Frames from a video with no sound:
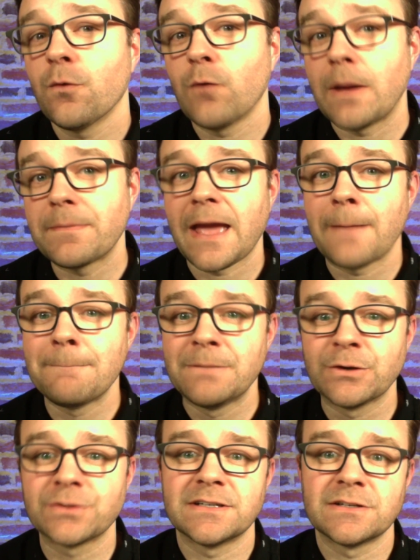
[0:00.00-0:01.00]
webcam
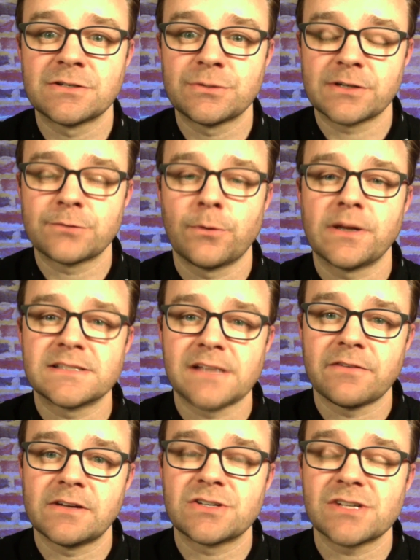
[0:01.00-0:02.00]
built into a
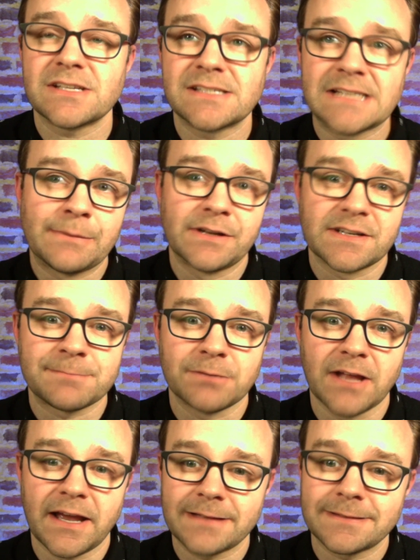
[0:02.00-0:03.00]
27-inch cinema
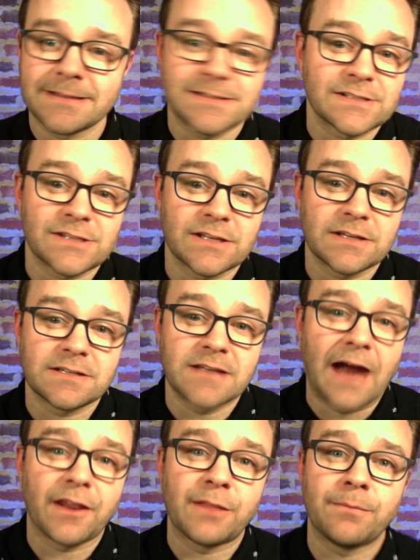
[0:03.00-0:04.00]
display, this is the
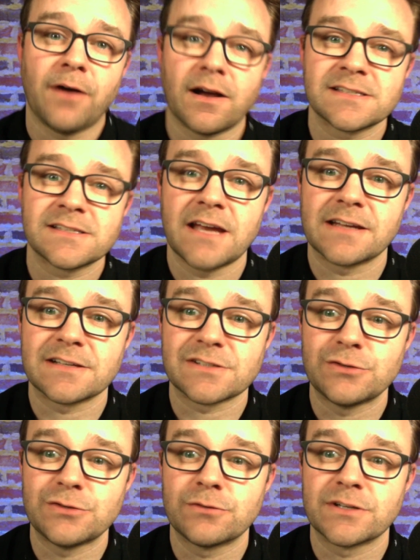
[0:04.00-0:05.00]
out-of-the-box settings,
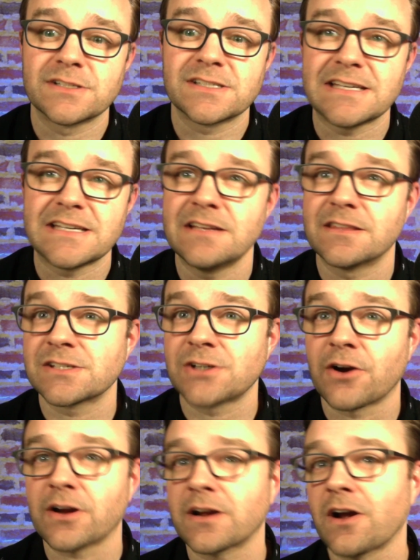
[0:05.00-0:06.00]
and you can see the
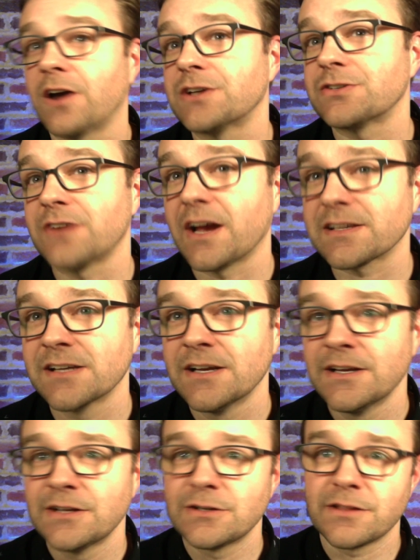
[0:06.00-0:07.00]
stark contrast
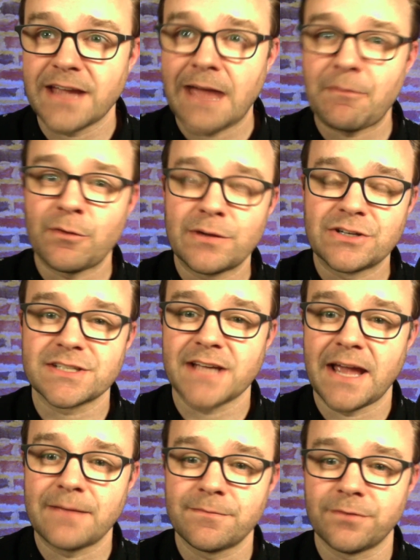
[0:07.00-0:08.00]
to the camera we just
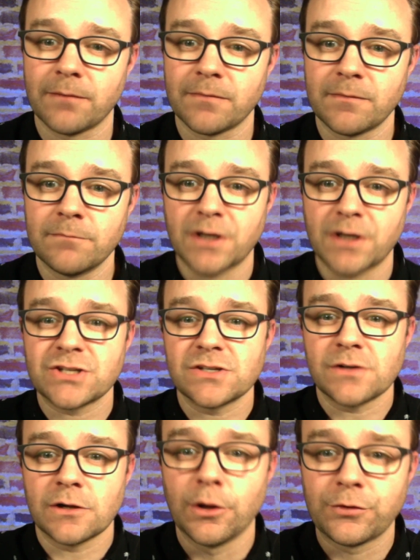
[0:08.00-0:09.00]
came from. Much
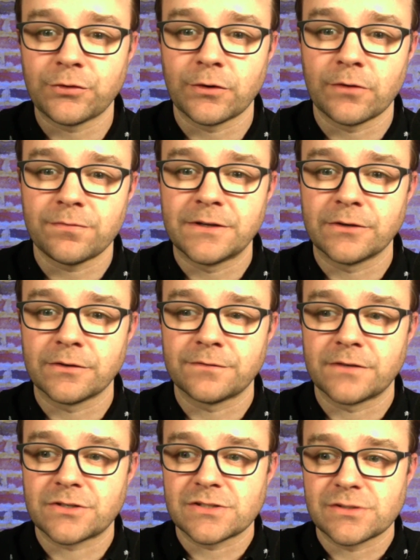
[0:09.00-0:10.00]
closer field of
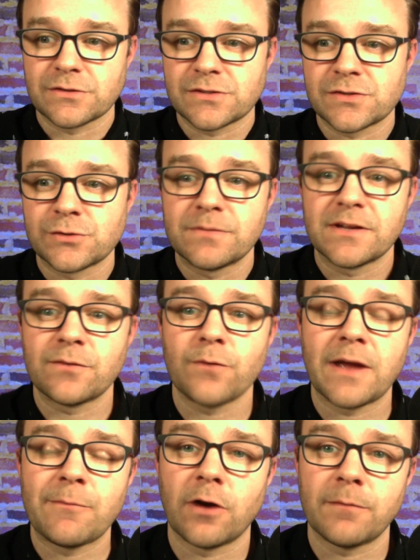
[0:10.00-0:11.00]
vision, so it's zoomed in
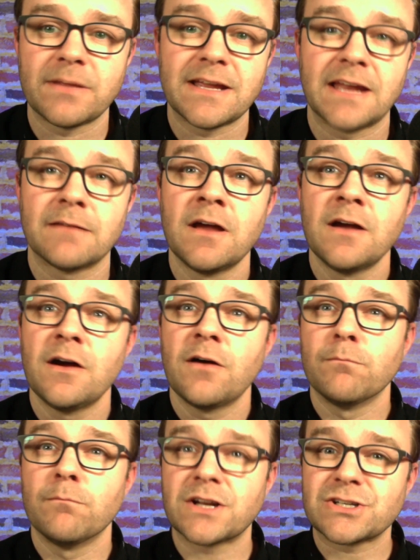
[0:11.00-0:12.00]
way more on me, and
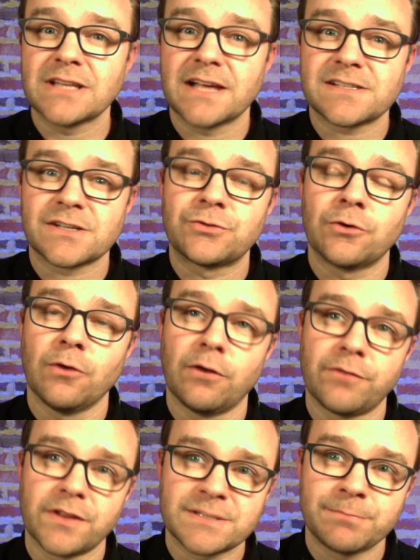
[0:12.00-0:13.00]
much less control
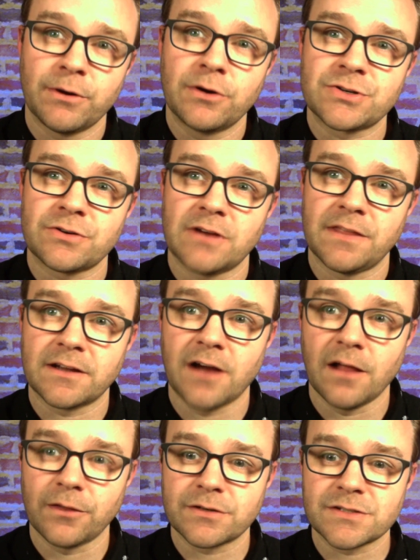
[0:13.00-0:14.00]
over the exposure and the
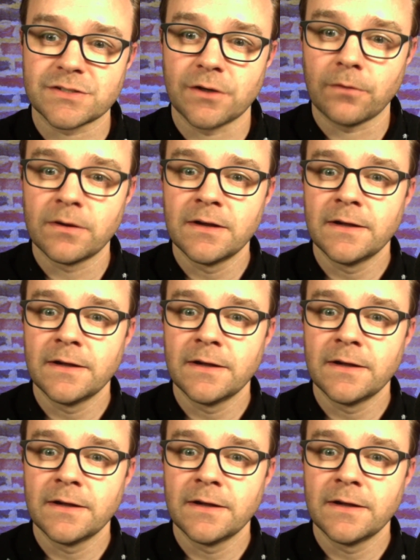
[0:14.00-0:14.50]
color, so